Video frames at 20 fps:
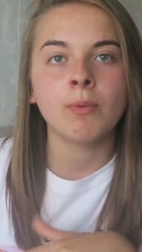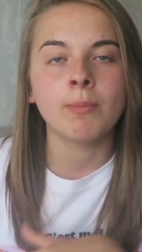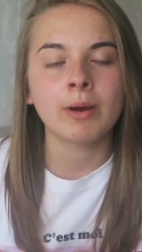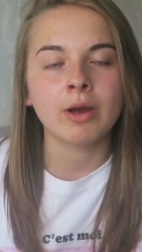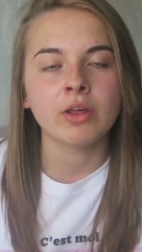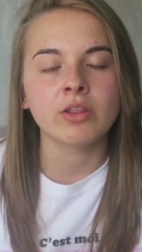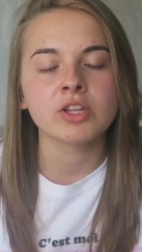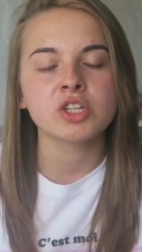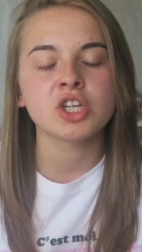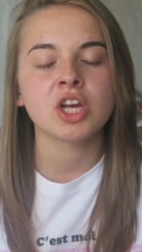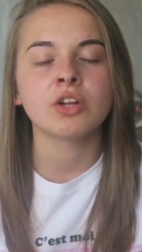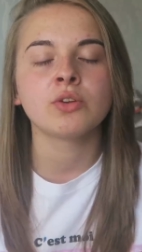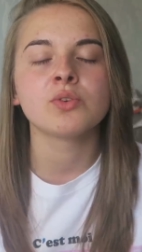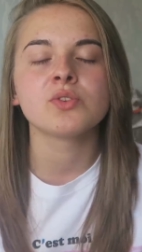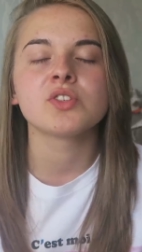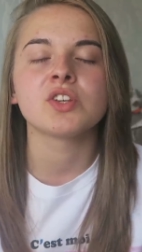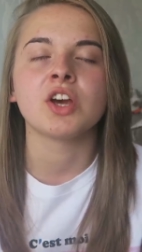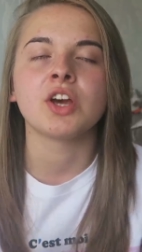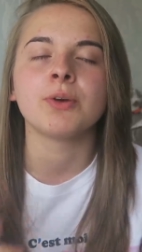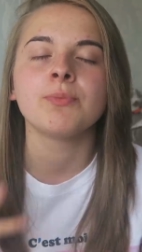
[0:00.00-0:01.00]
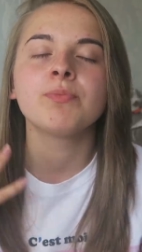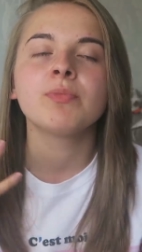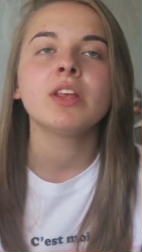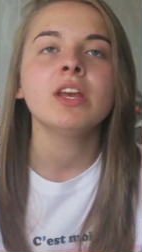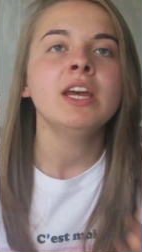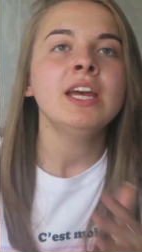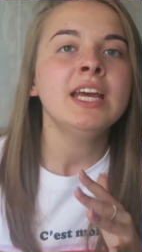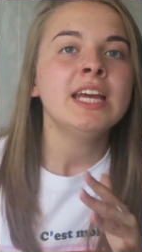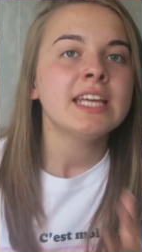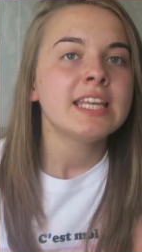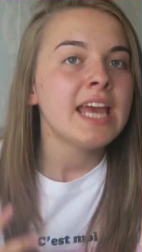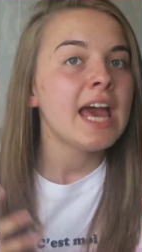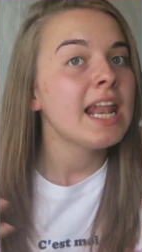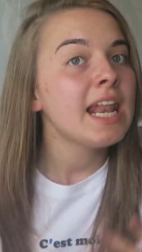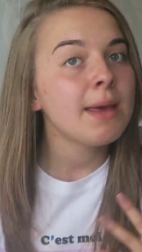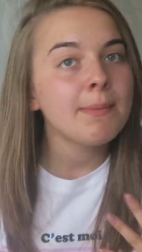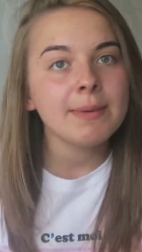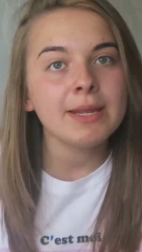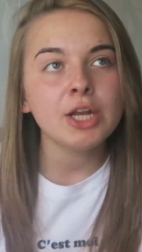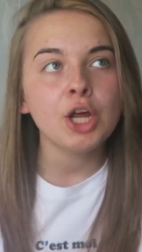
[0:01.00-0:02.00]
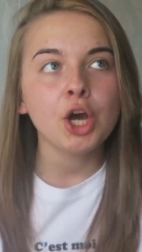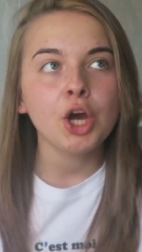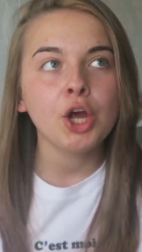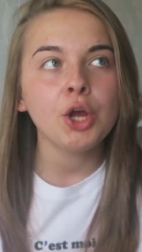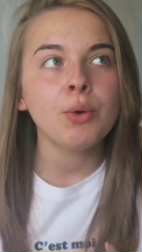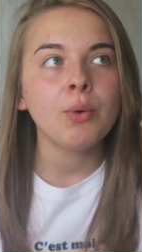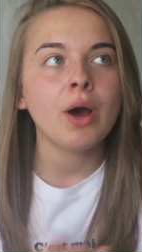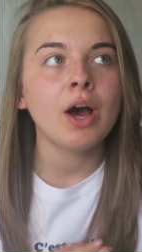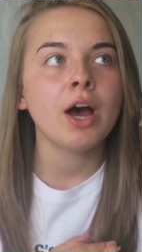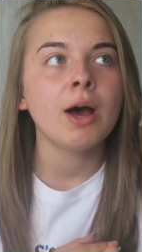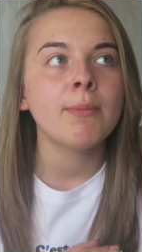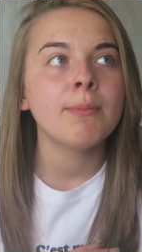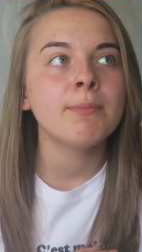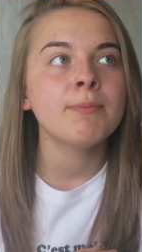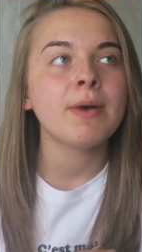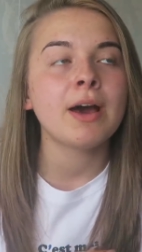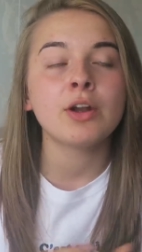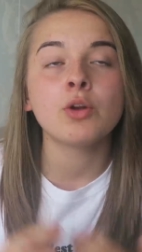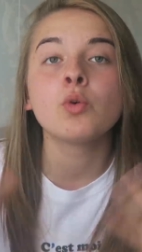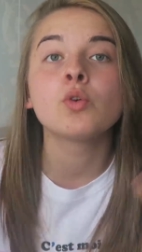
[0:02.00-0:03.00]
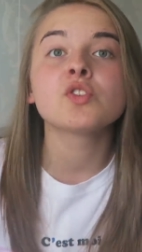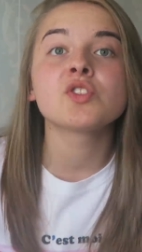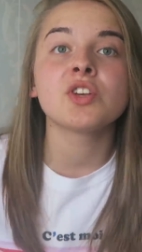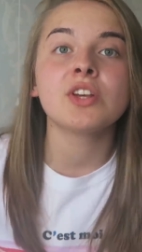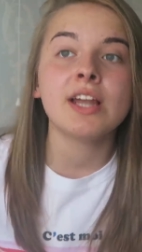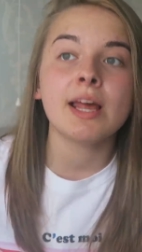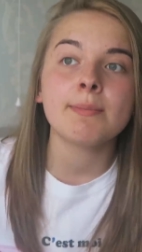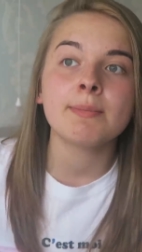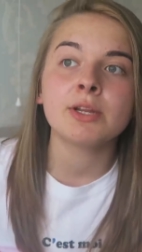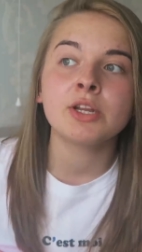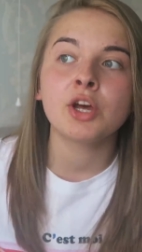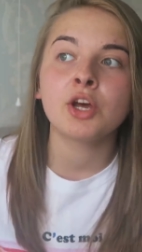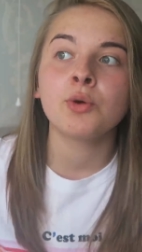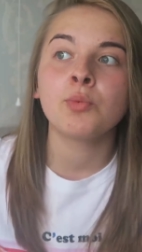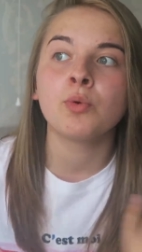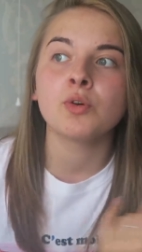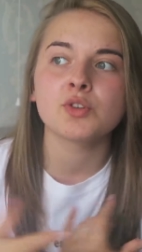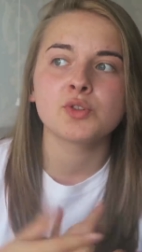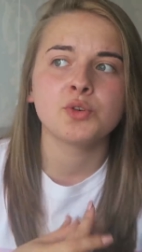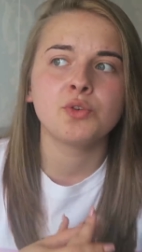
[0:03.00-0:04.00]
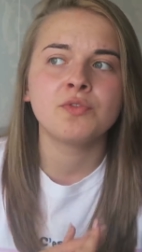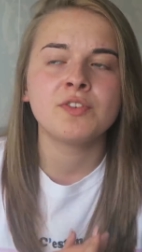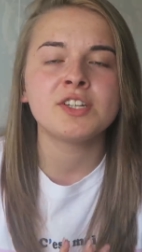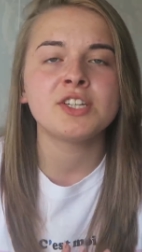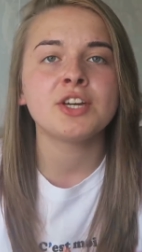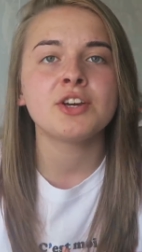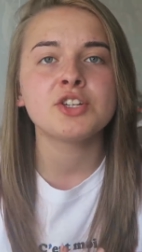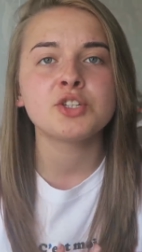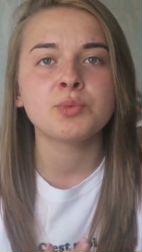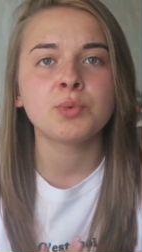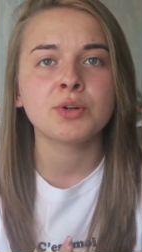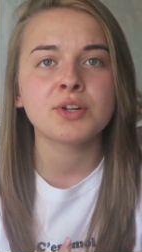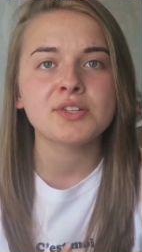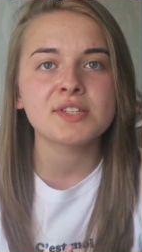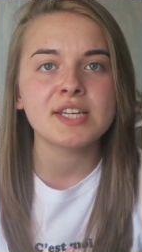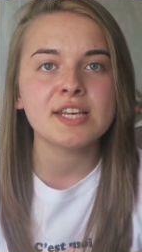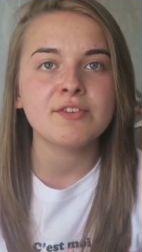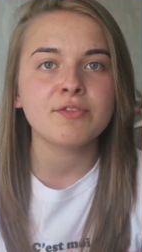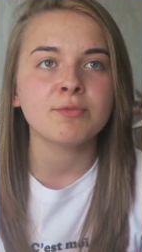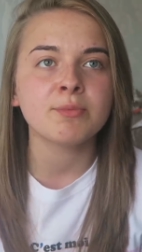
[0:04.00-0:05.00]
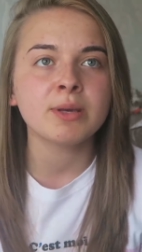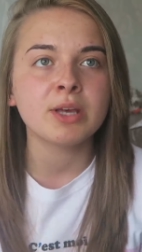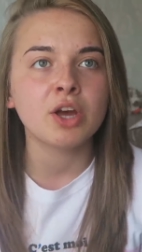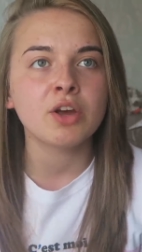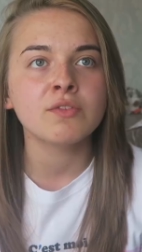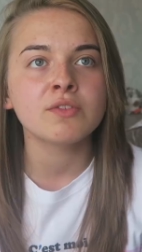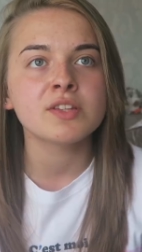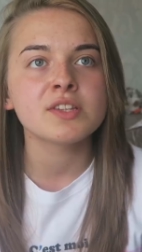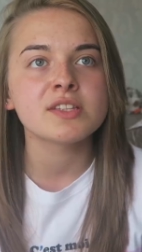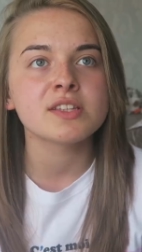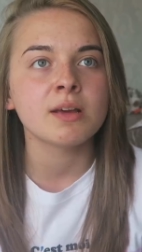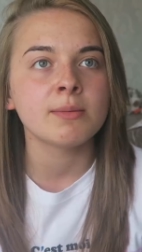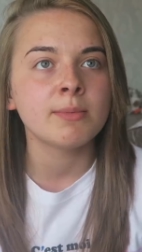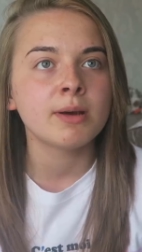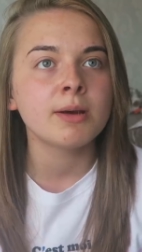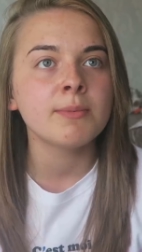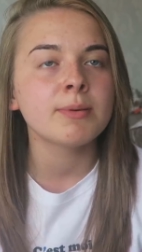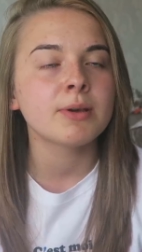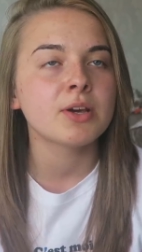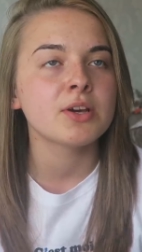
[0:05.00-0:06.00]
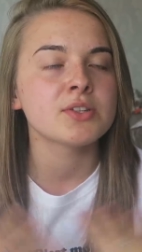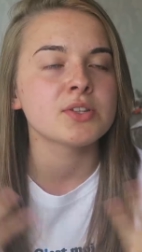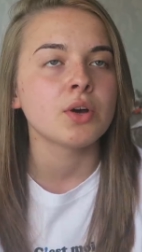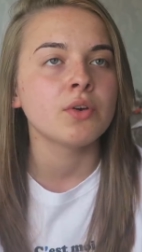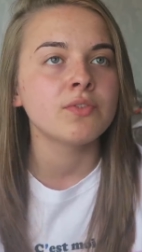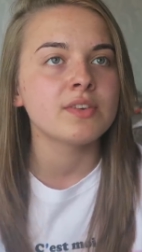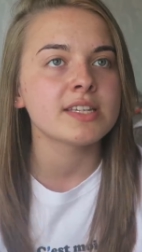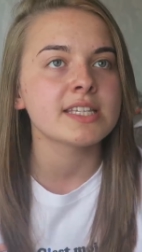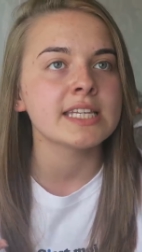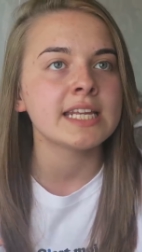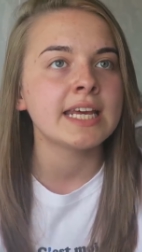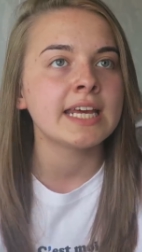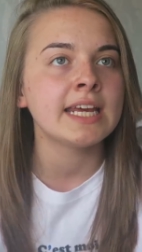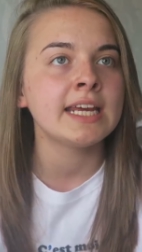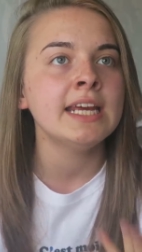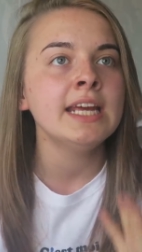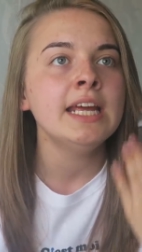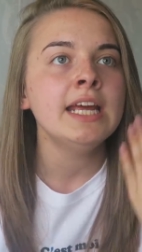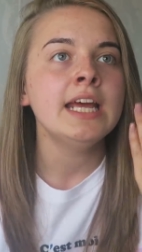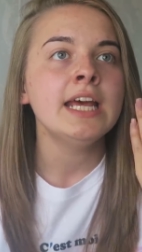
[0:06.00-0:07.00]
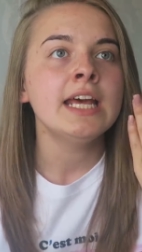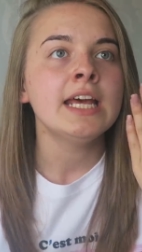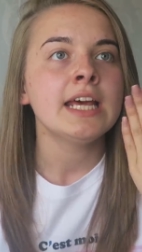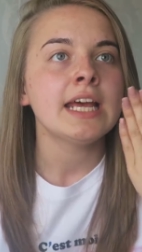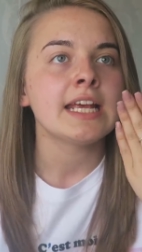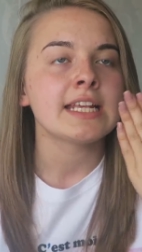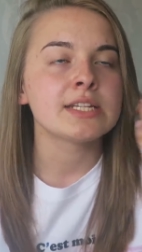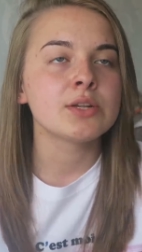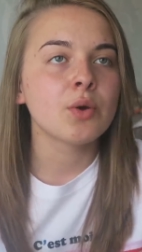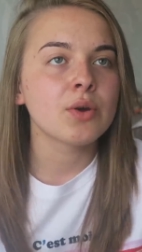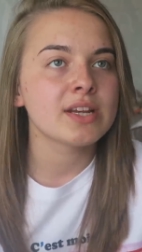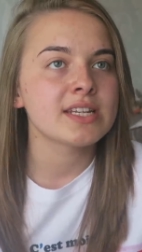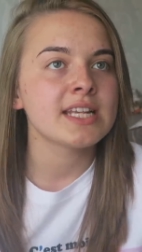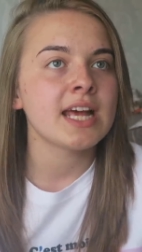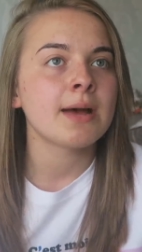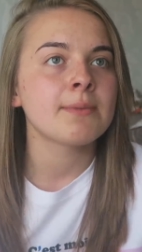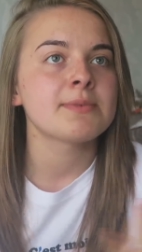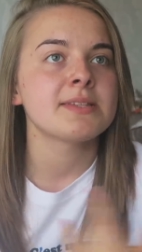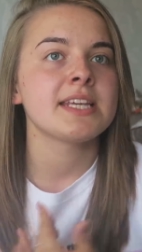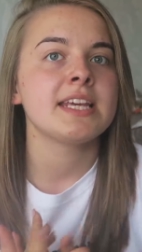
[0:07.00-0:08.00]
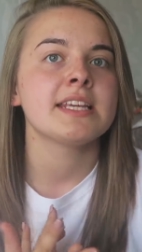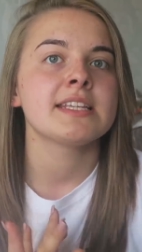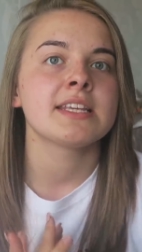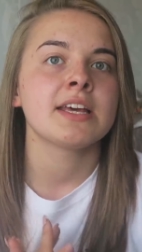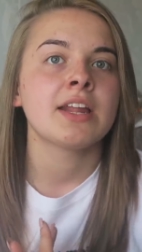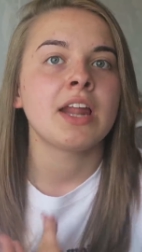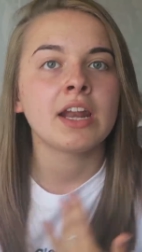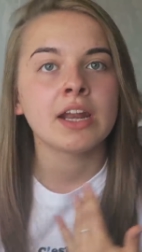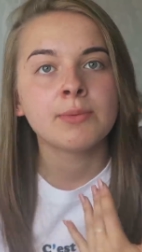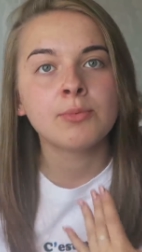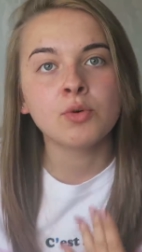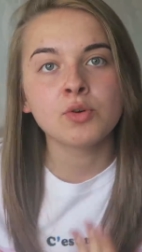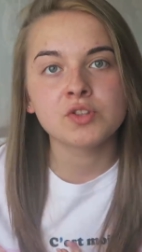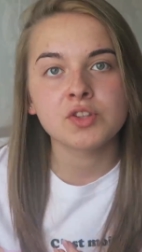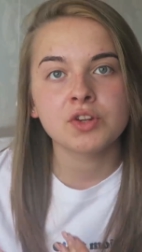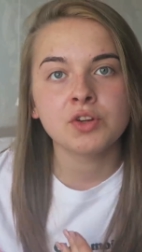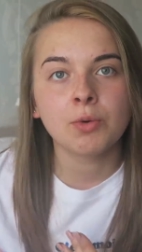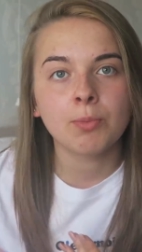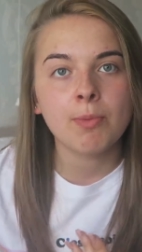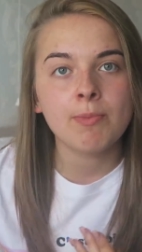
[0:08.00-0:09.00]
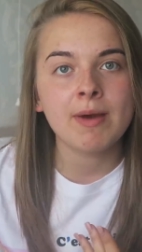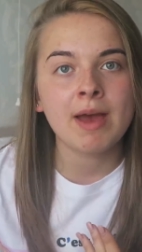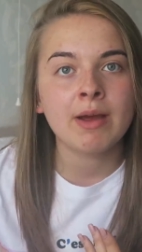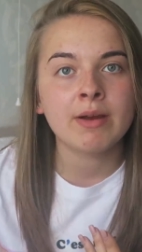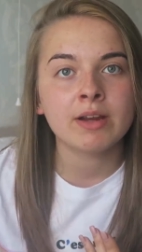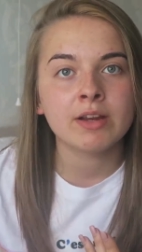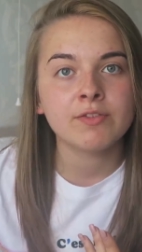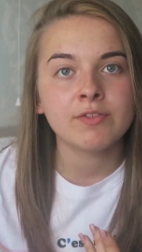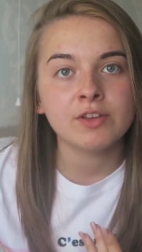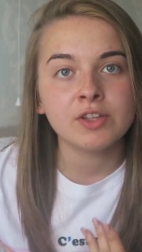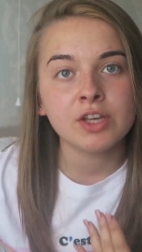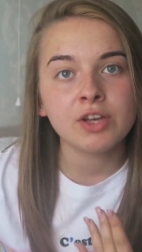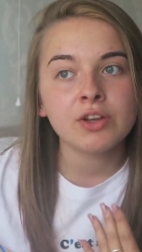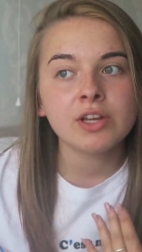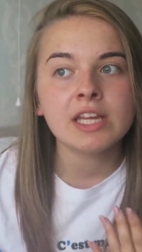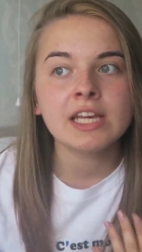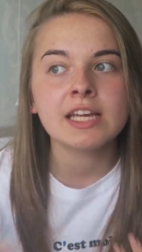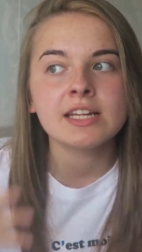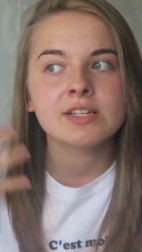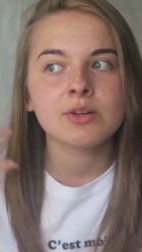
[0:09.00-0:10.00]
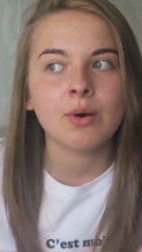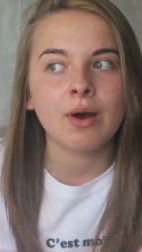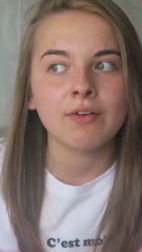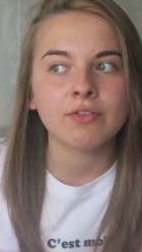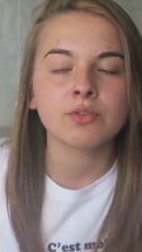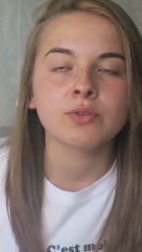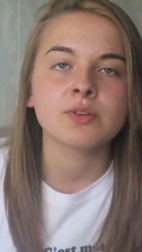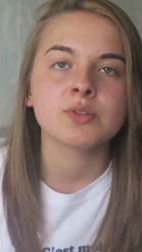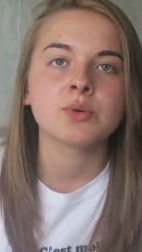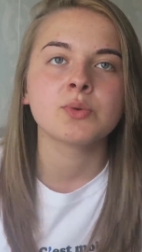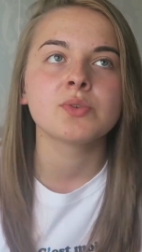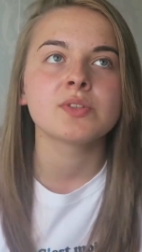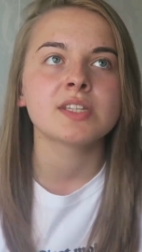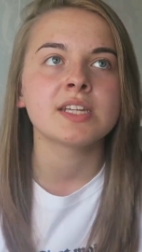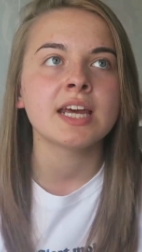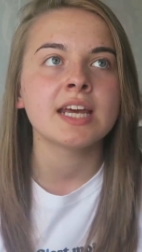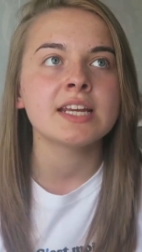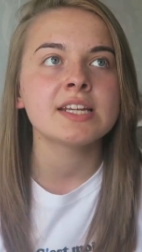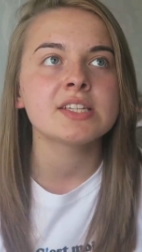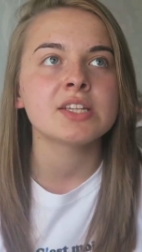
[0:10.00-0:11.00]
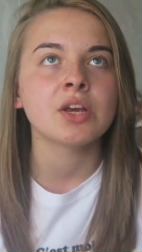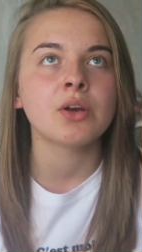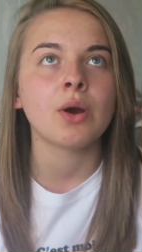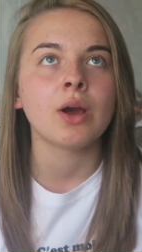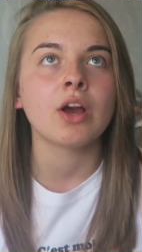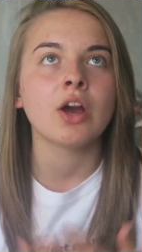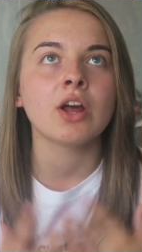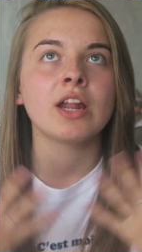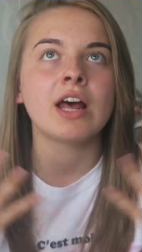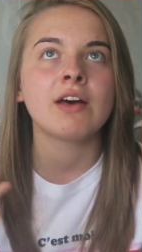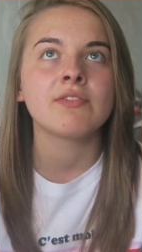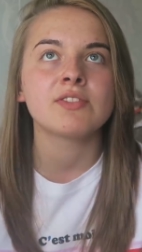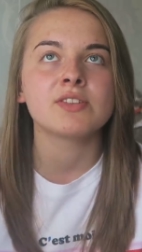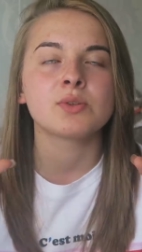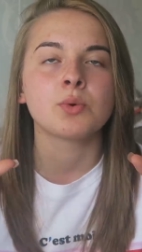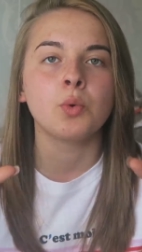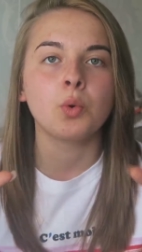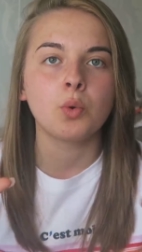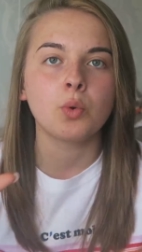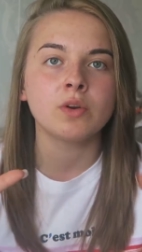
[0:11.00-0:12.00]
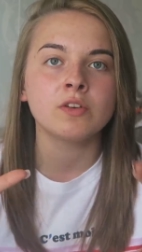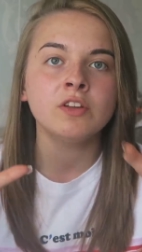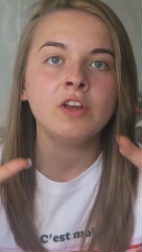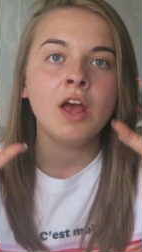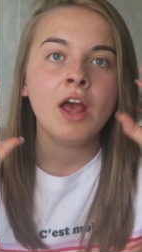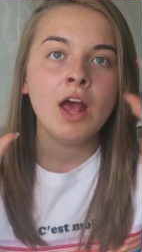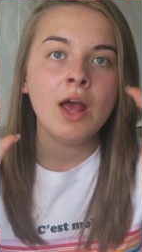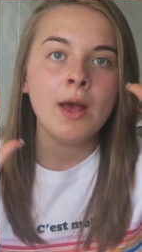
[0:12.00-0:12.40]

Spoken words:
on my other channel. So yeah, let me know. And also let me know what sort of videos you want to see from me over the summer, because obviously it's not exam season, and I'm also not preparing for uni until after results day, so I kind of have this awkward